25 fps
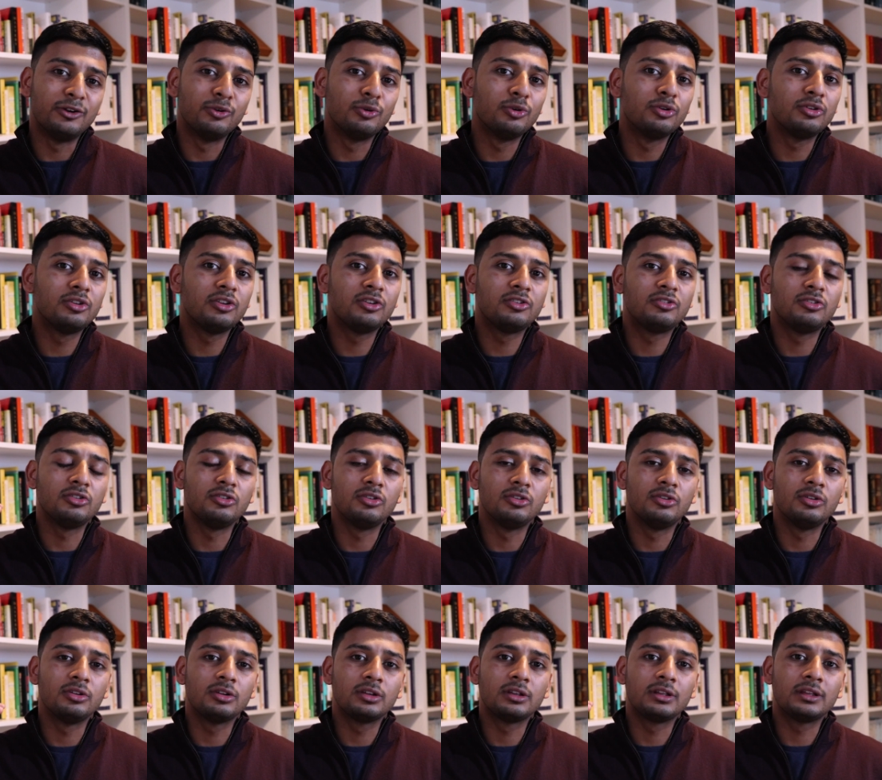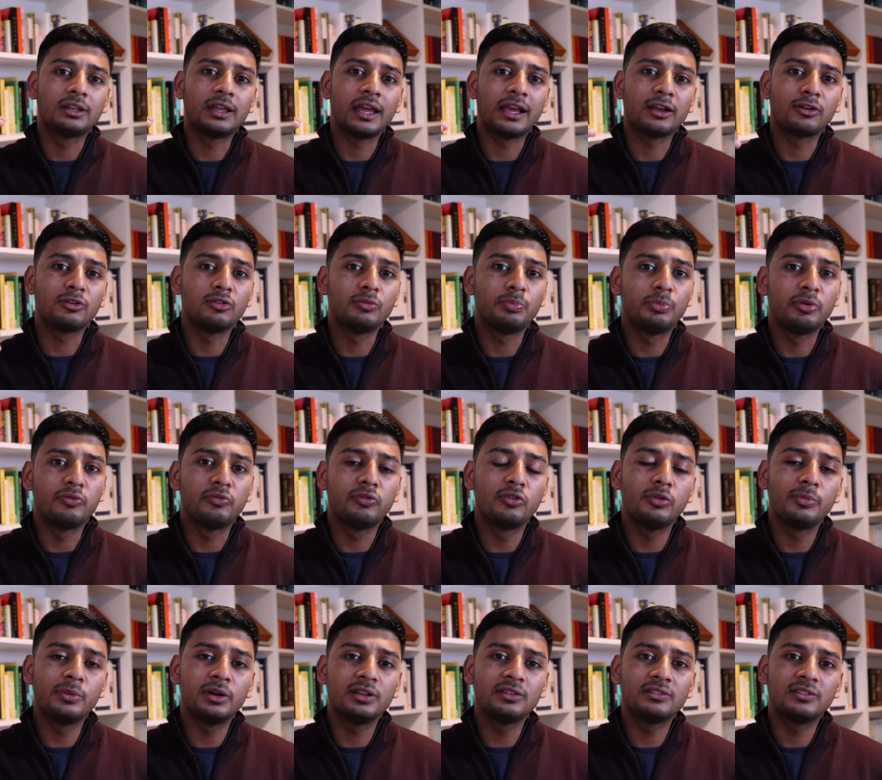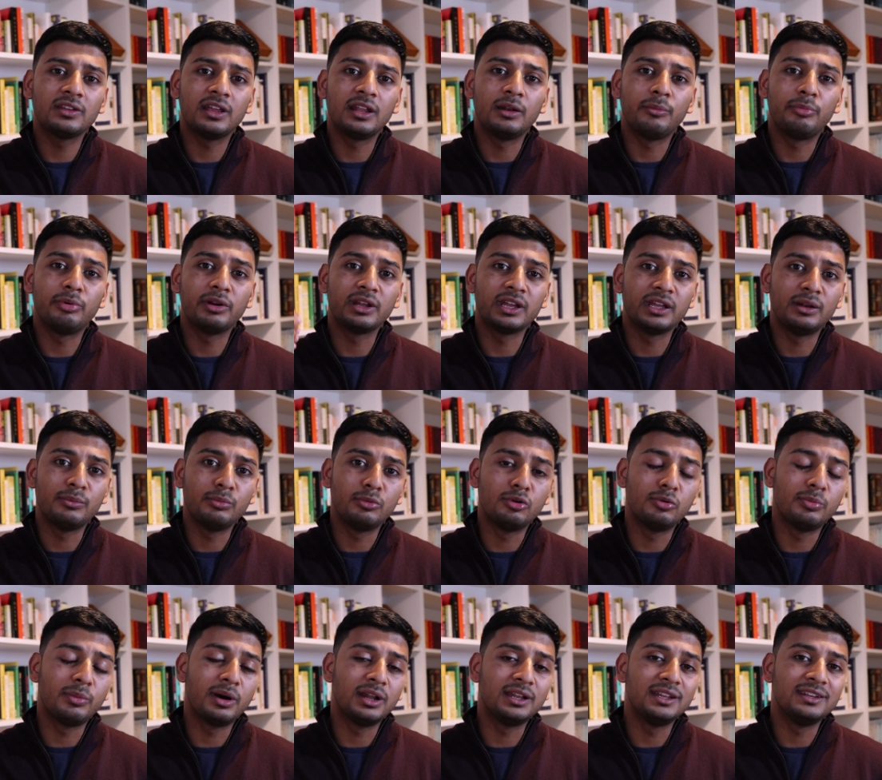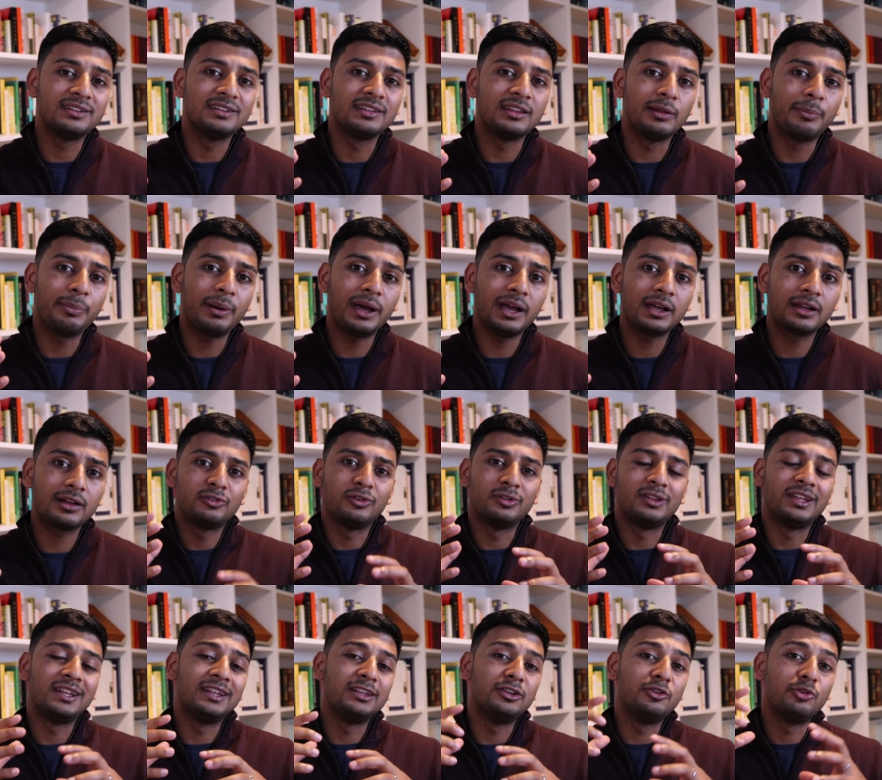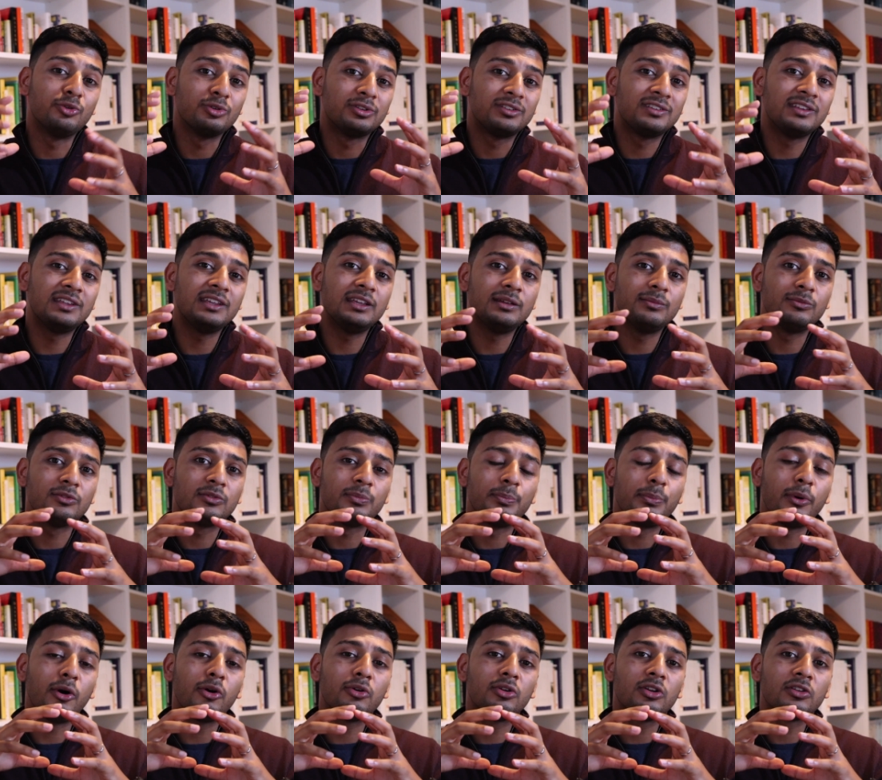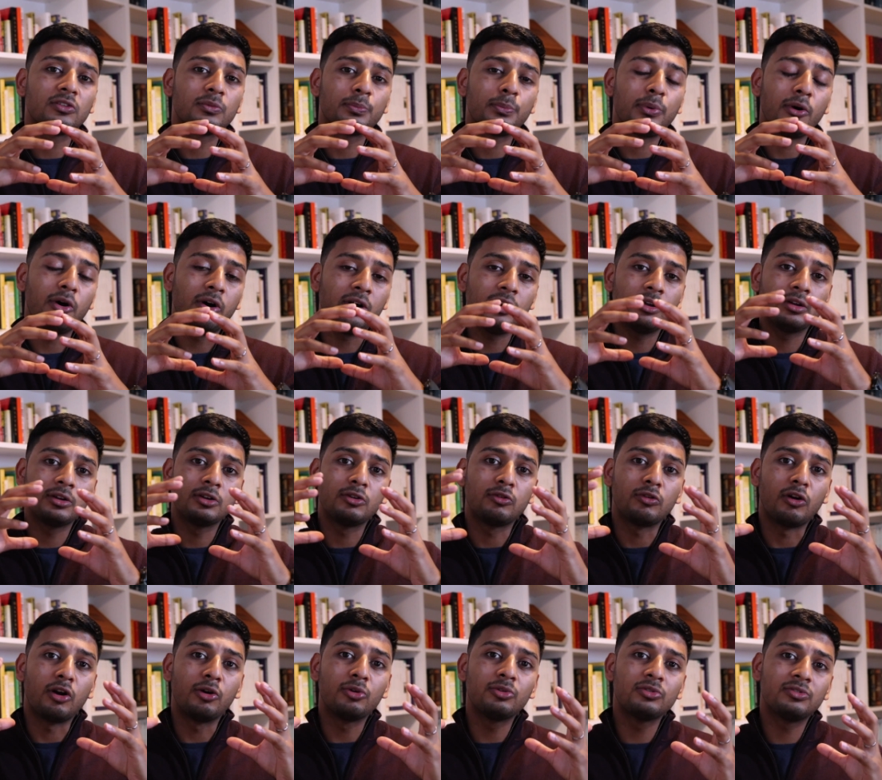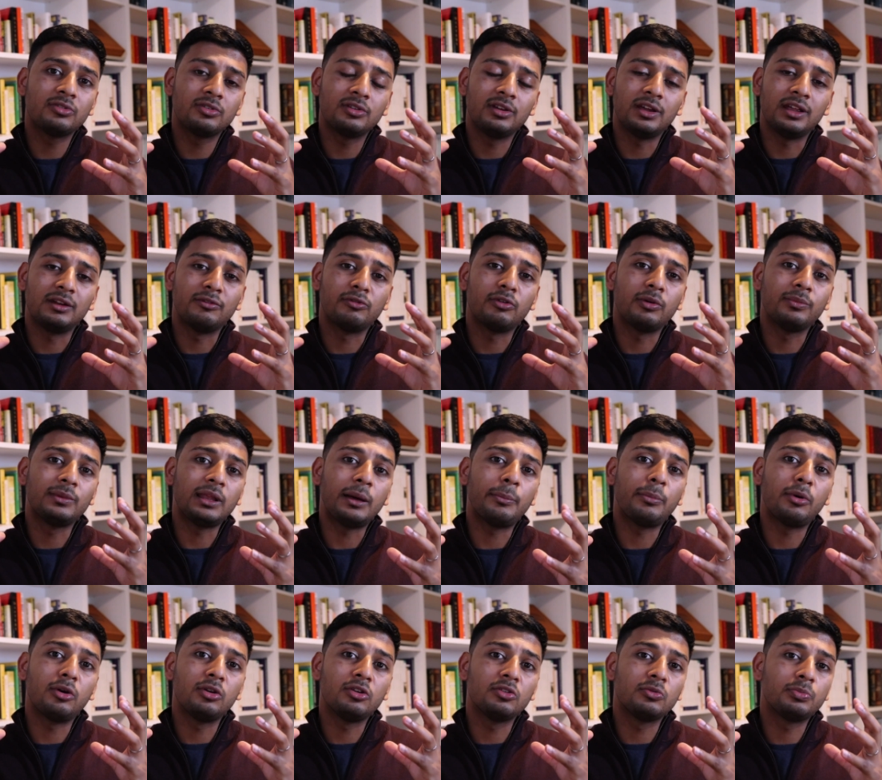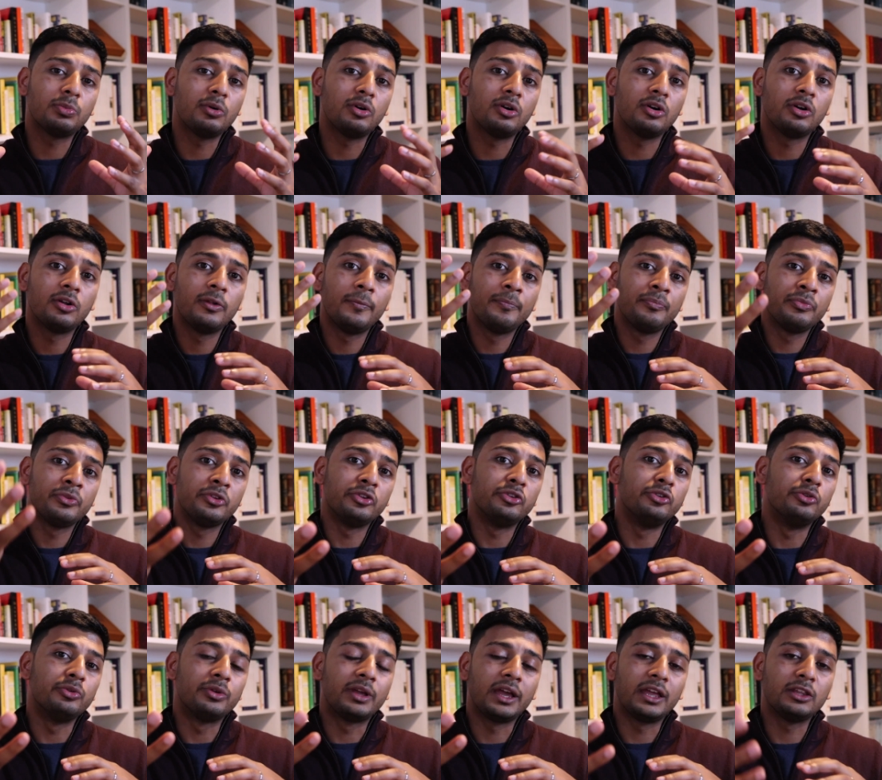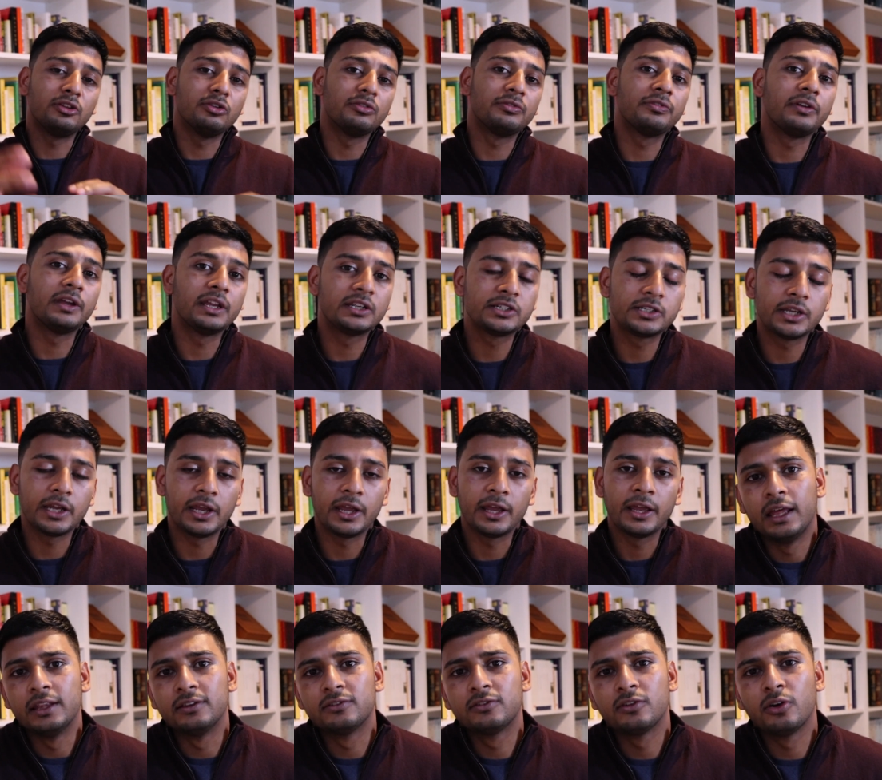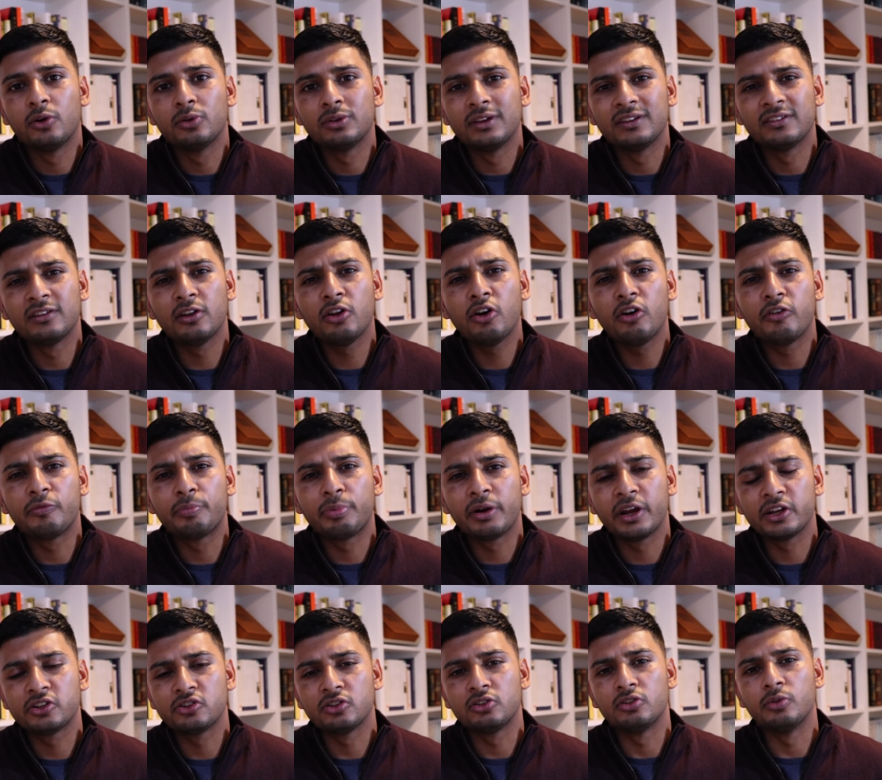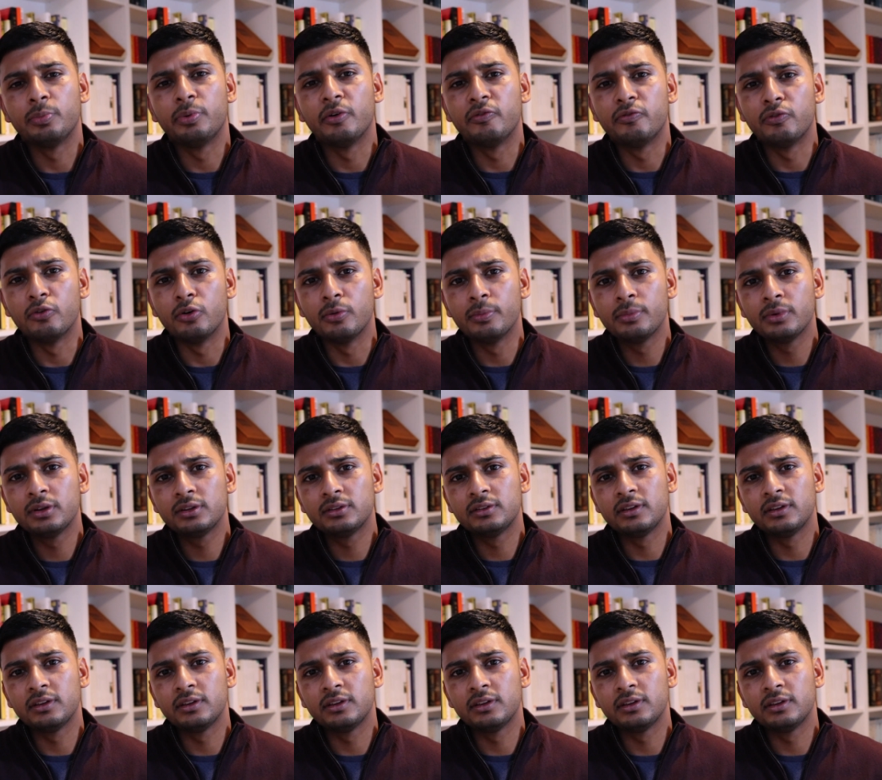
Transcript: in order to get good performance and bring in more money to the bank. So then your team's bonus pot grows and from that bonus pot, you get your fair share. And so there's a lot of pressure to perform.